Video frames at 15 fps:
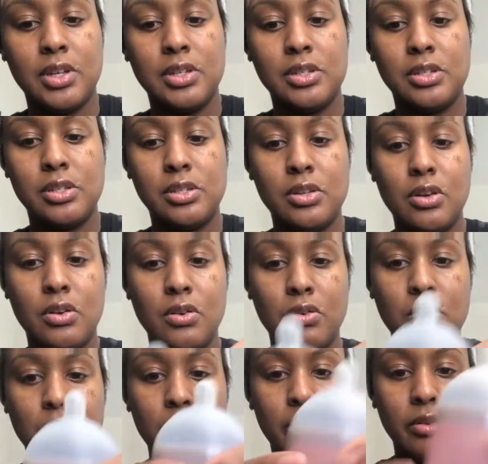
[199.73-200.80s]

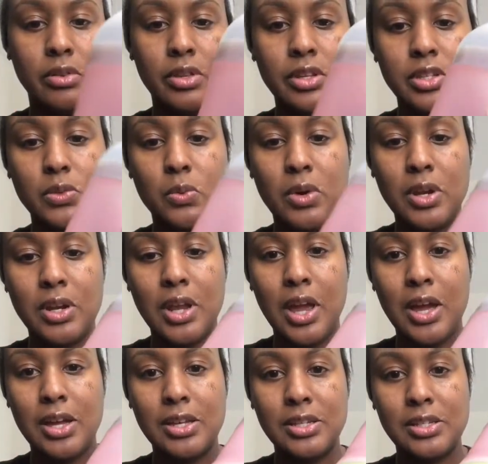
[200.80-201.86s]
So this one
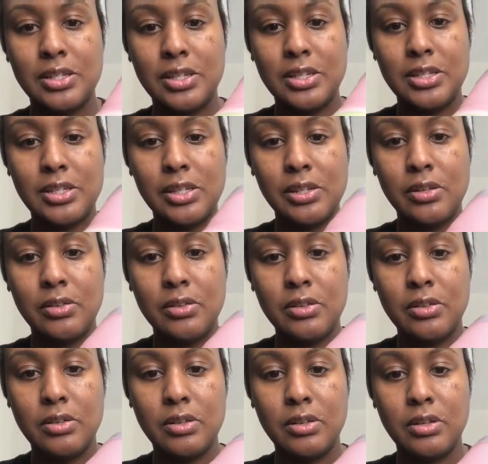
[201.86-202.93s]
has this
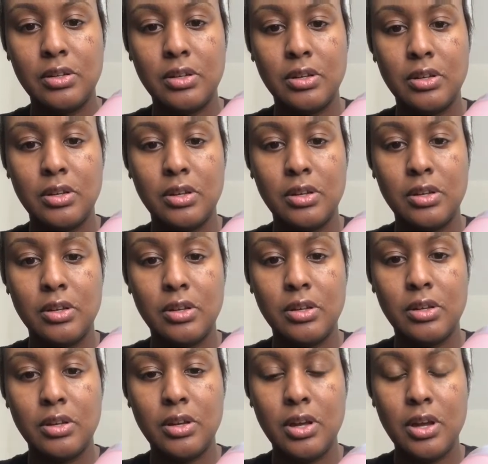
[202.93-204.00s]
little
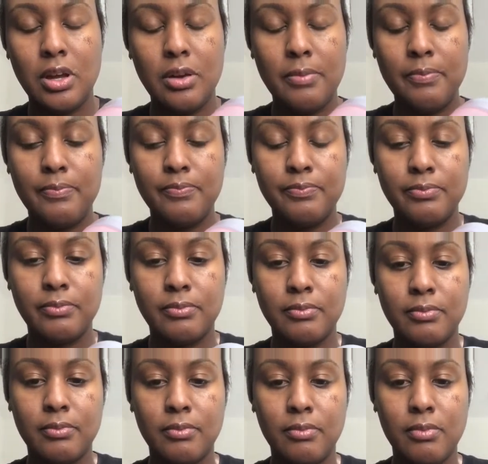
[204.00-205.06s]
um,
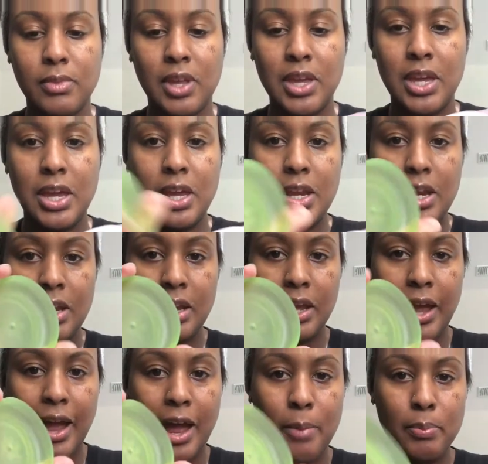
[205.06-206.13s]
heating
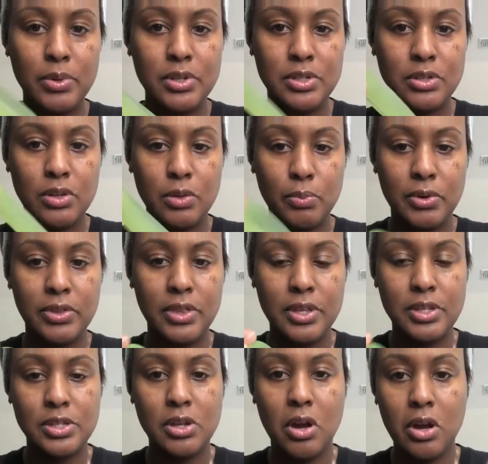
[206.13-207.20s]
cap. So you put
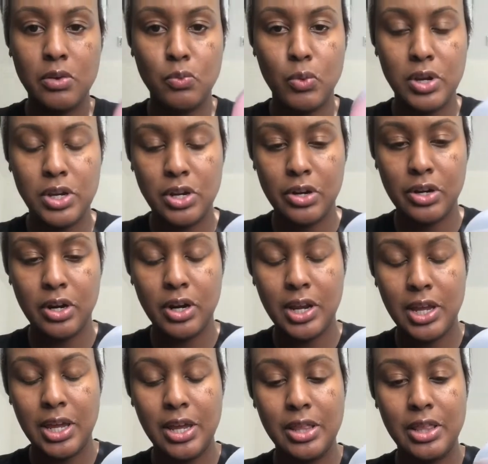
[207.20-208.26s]
this on when you're going
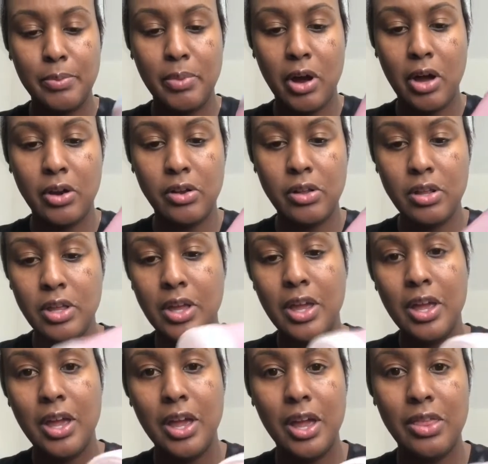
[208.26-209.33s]
to heat the bottle.
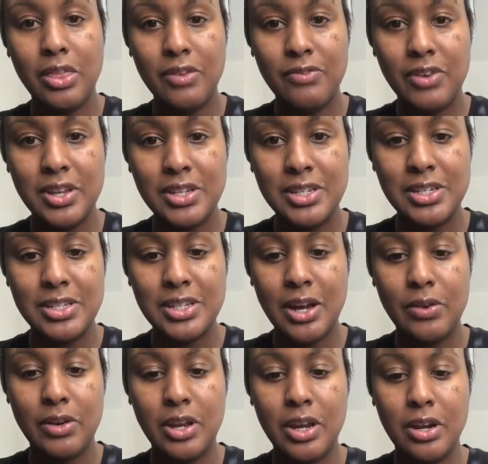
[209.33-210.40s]
And the vent is
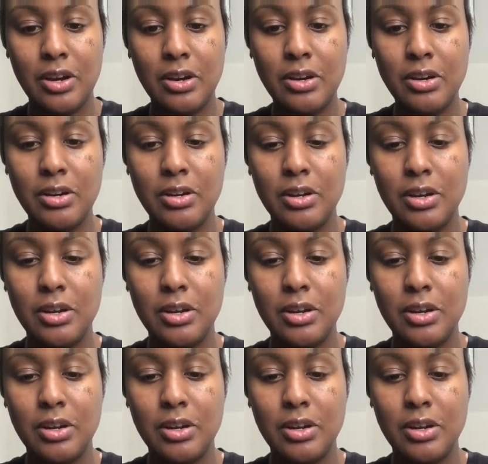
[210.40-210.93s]
down here.